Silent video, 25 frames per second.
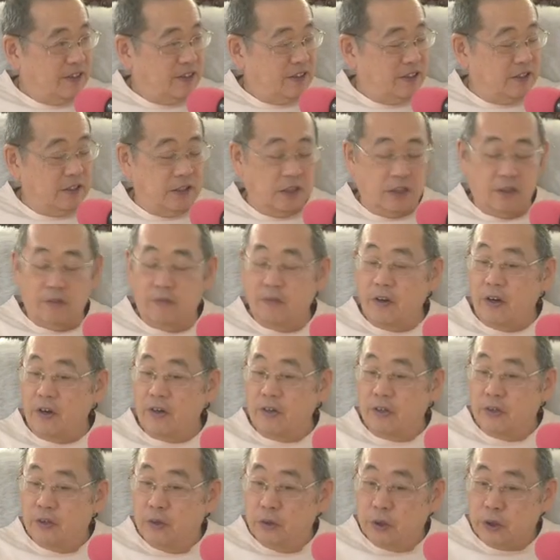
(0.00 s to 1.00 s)
They're very
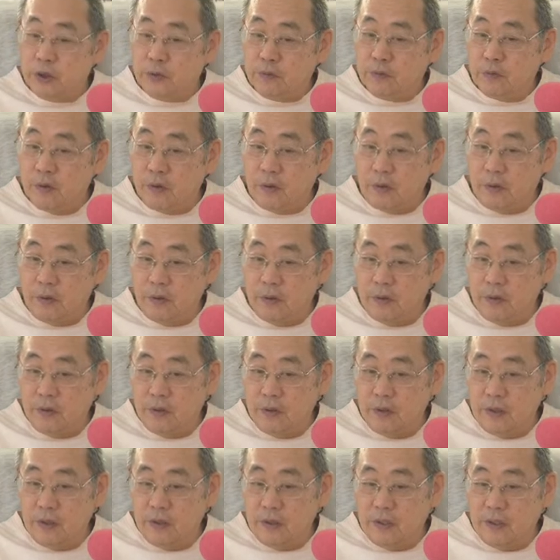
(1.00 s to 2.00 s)
useful.
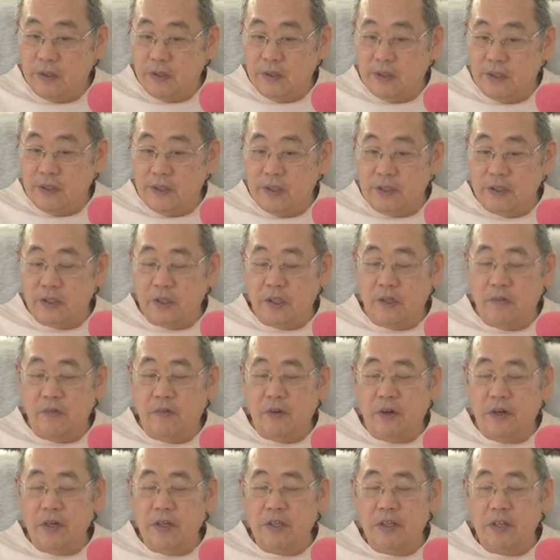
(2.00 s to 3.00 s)
So the
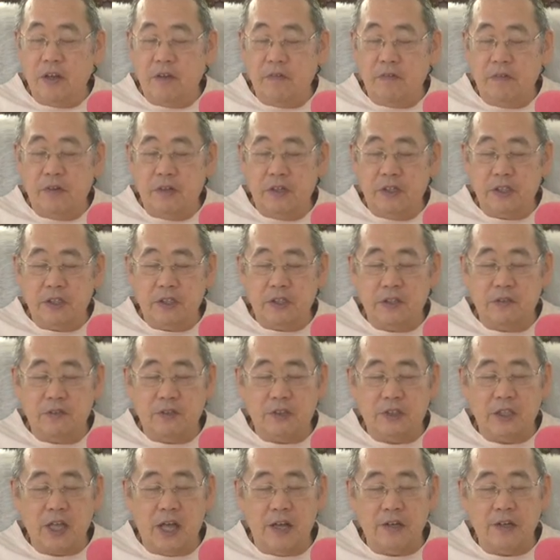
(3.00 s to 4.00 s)
very definition of
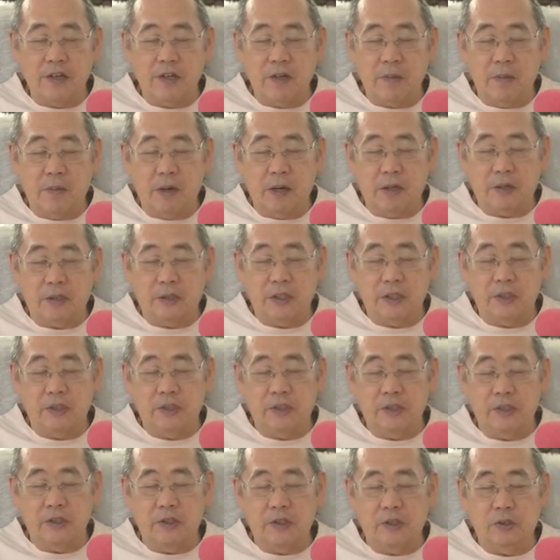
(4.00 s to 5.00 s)
sadhana bhakti
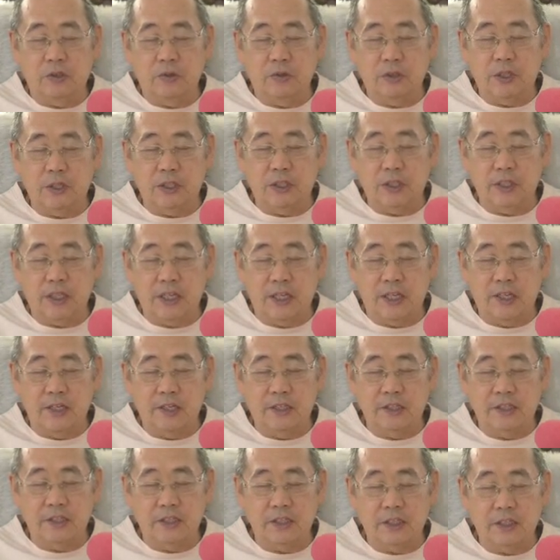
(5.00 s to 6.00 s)
is to
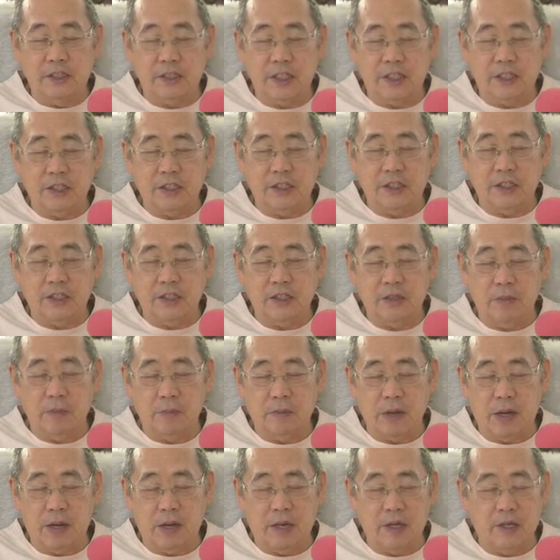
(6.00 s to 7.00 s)
engage the senses of the
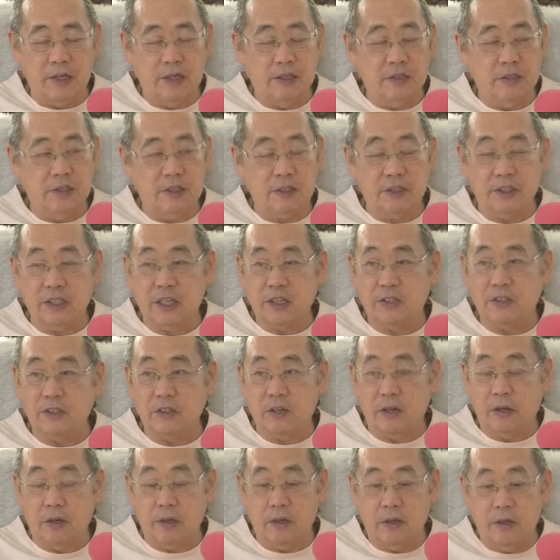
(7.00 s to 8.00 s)
mind,
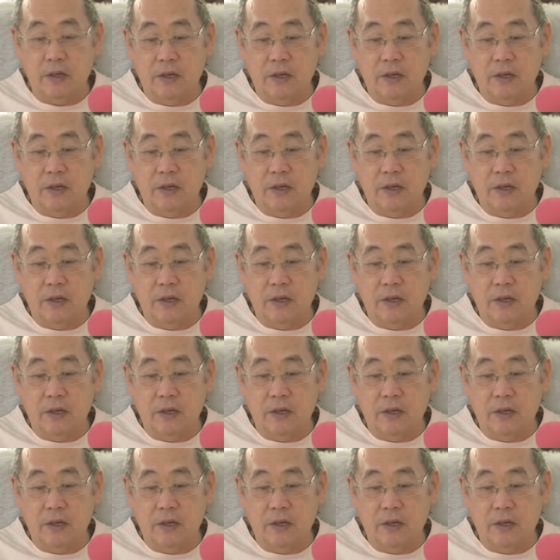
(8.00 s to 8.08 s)
etc.,